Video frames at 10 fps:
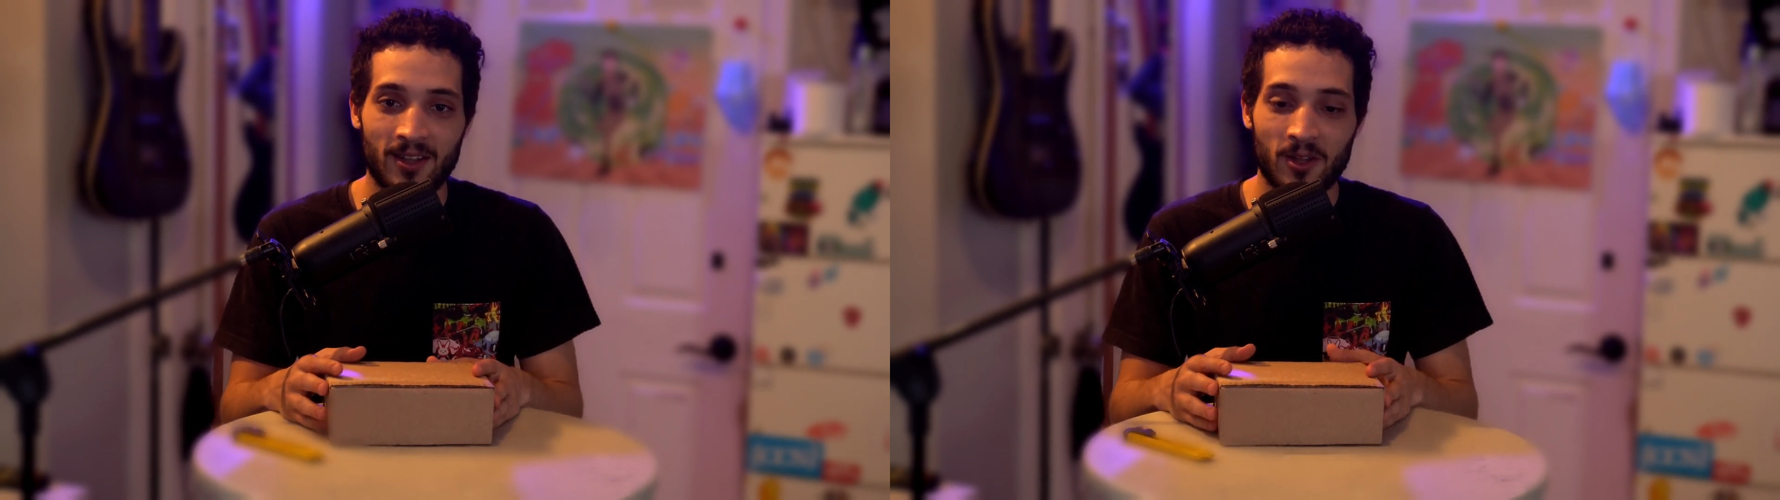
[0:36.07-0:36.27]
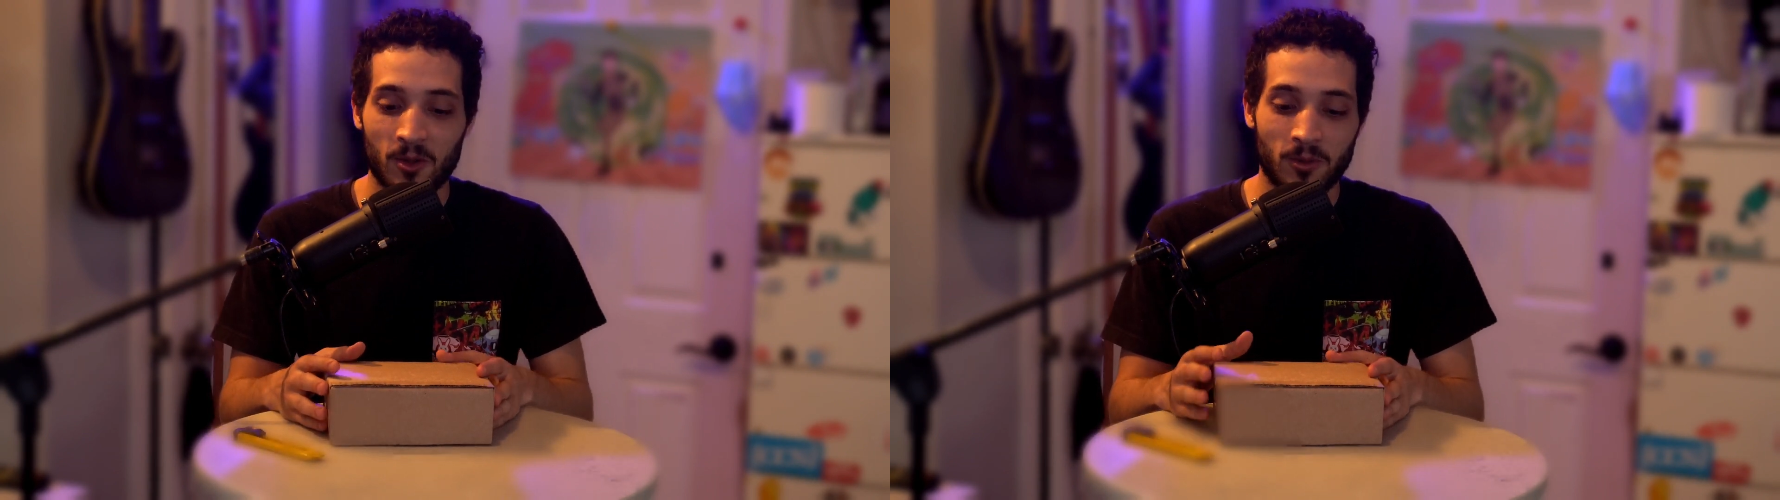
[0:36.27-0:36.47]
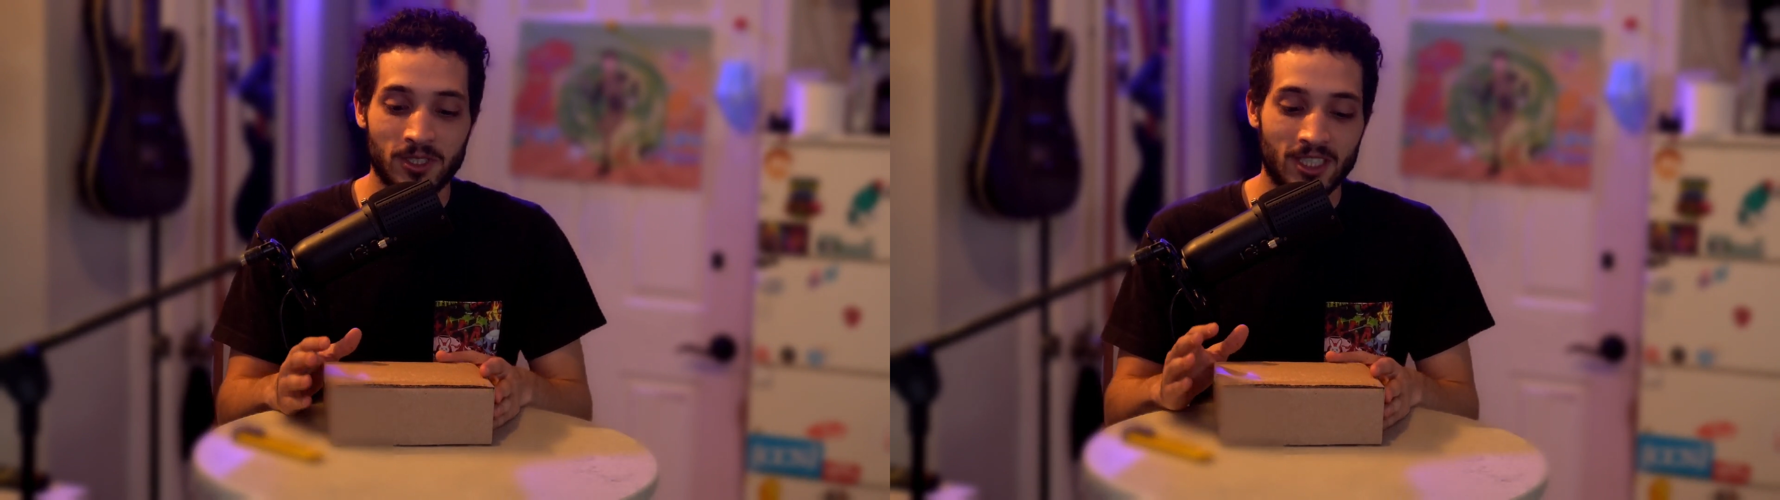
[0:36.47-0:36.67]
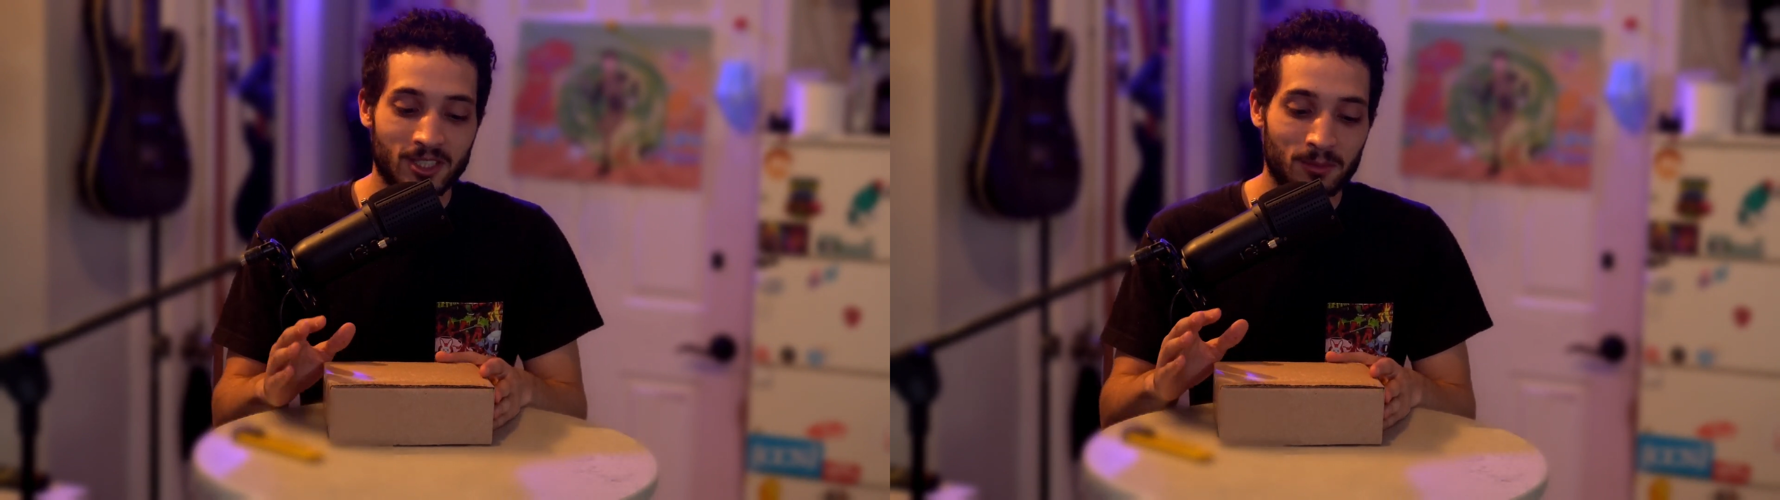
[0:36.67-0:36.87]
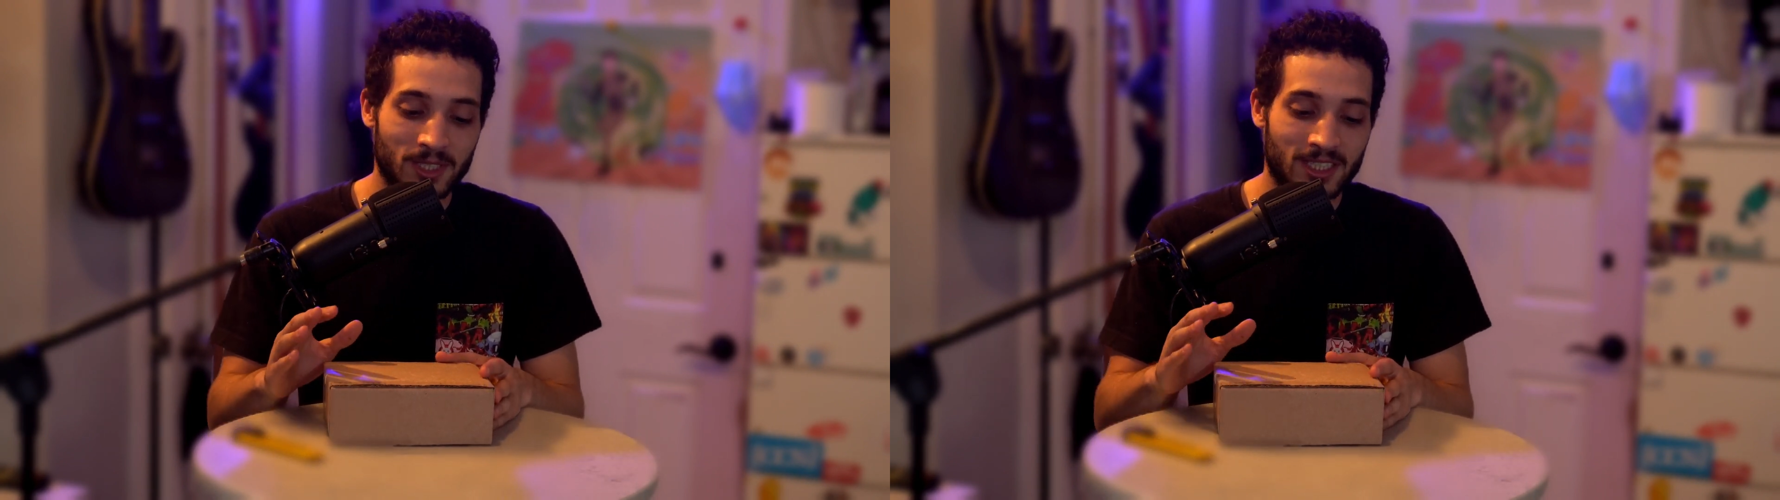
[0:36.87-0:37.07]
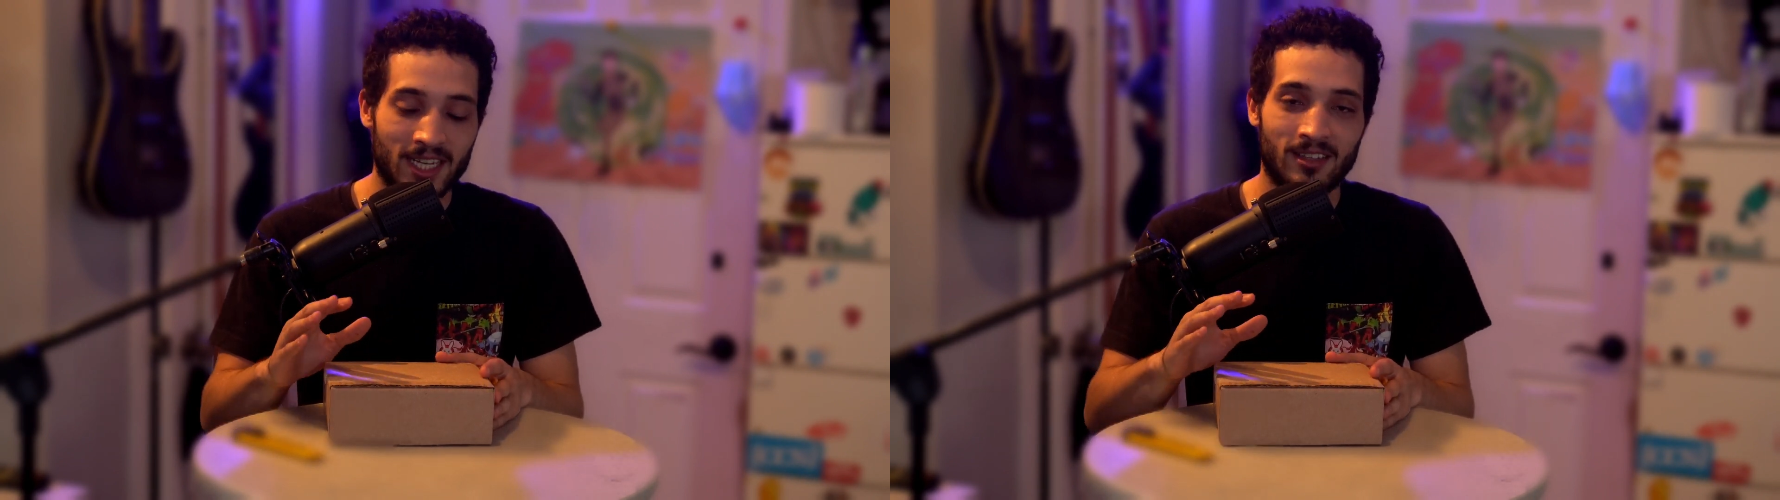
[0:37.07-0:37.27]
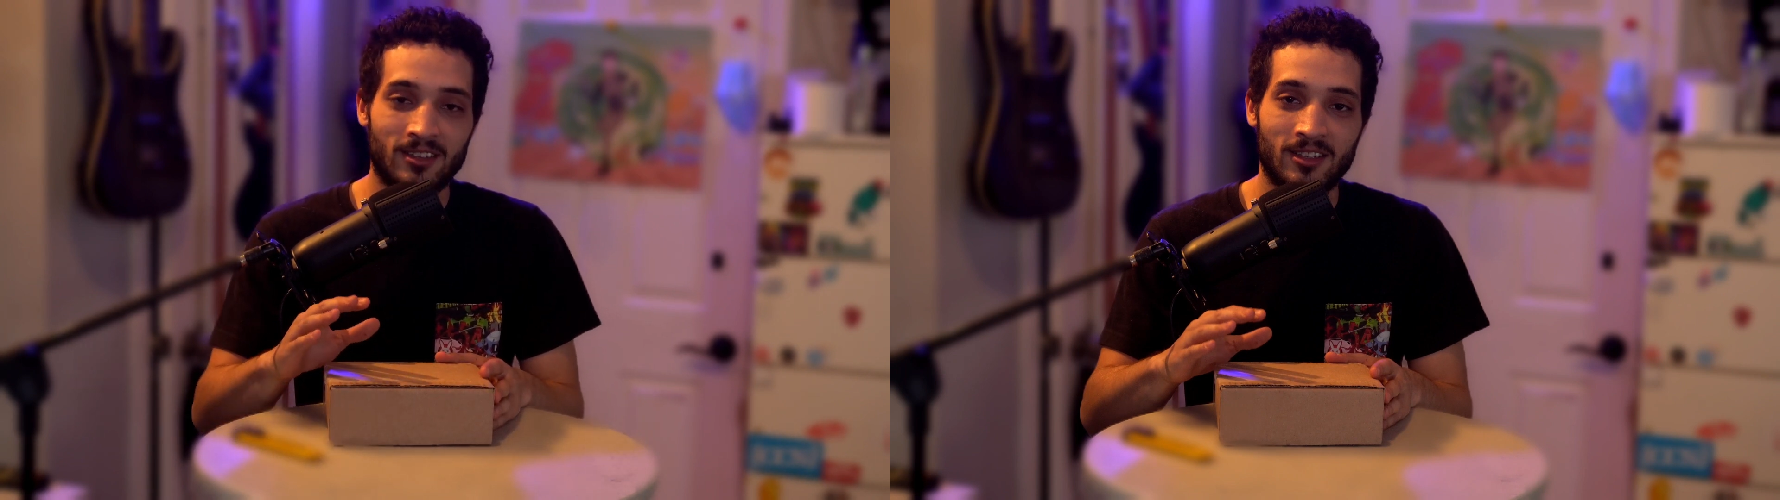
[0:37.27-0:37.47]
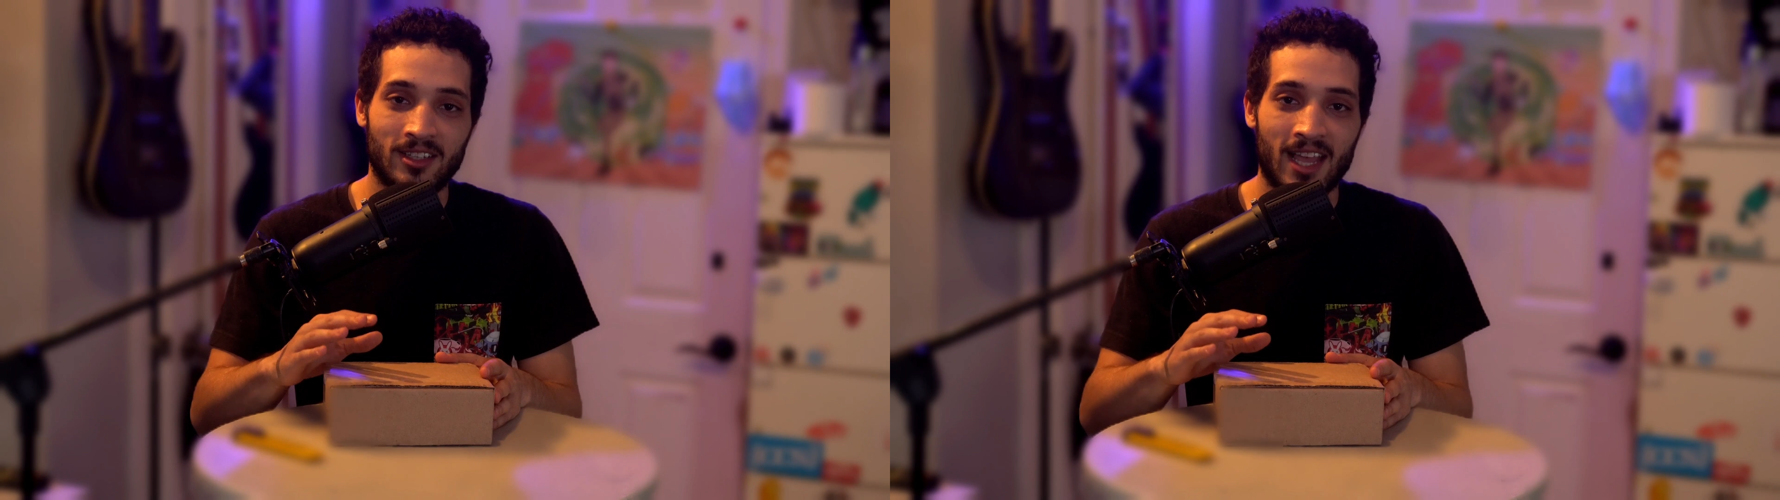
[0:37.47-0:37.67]
We're just going to be taking a
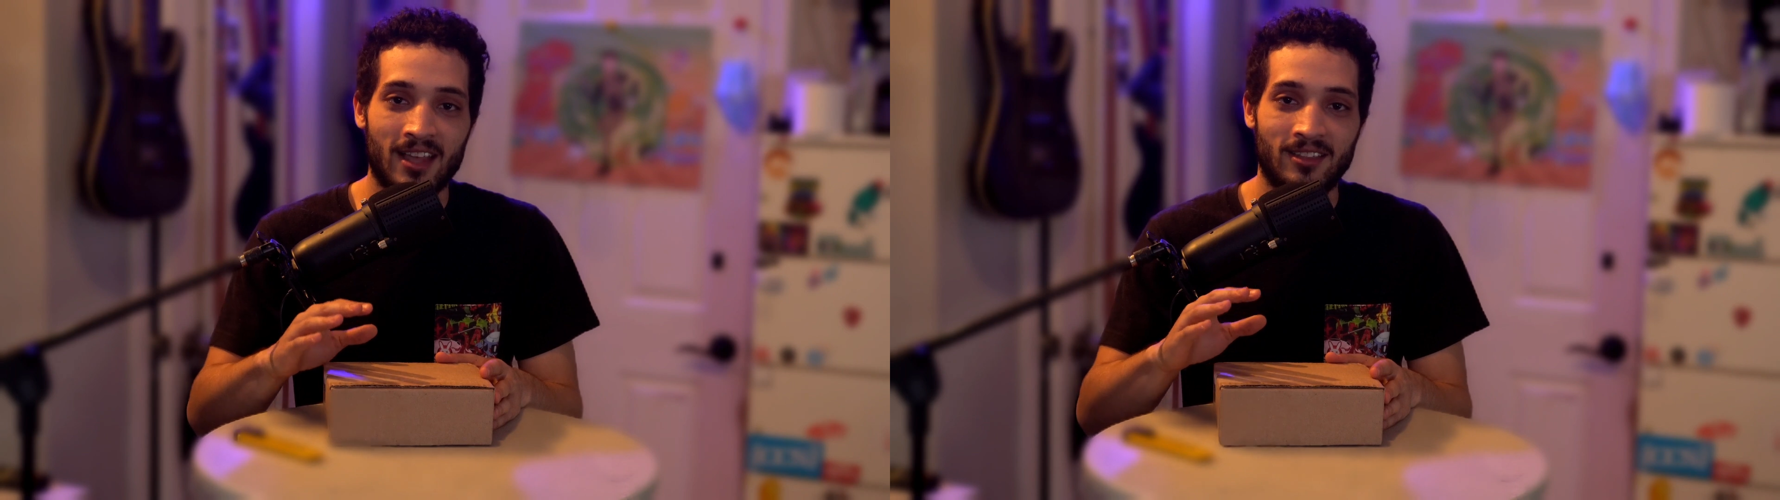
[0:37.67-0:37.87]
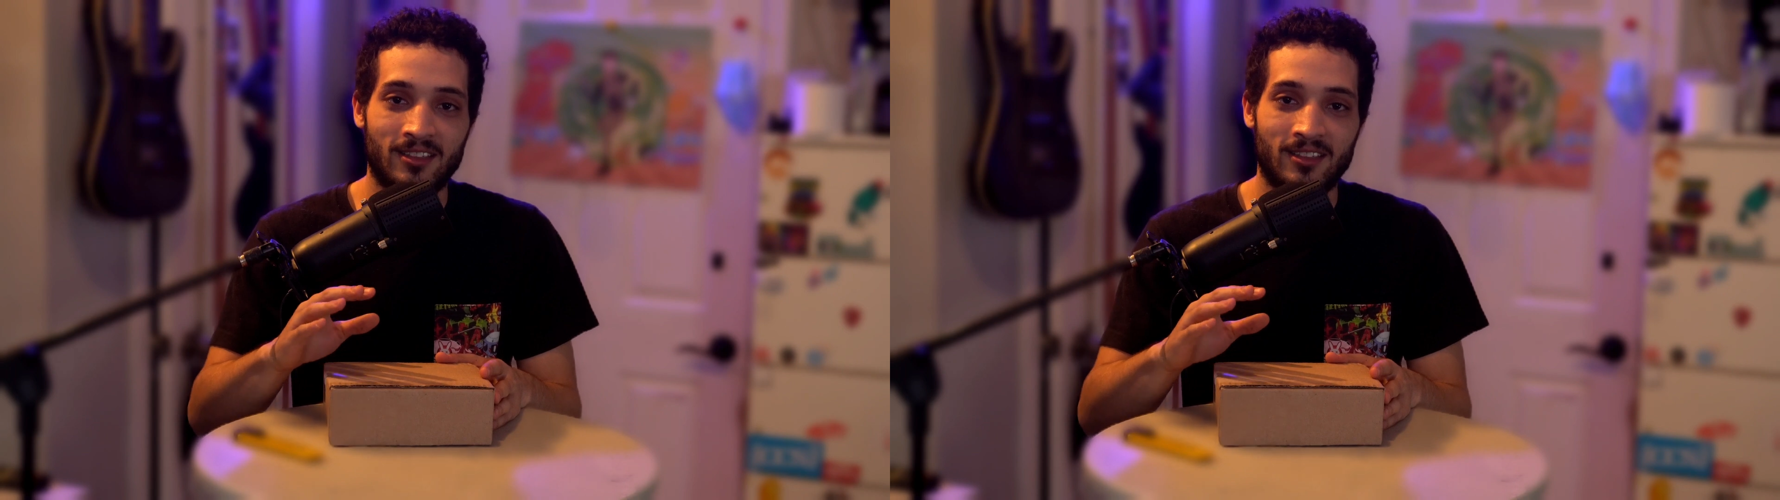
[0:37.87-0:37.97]
look at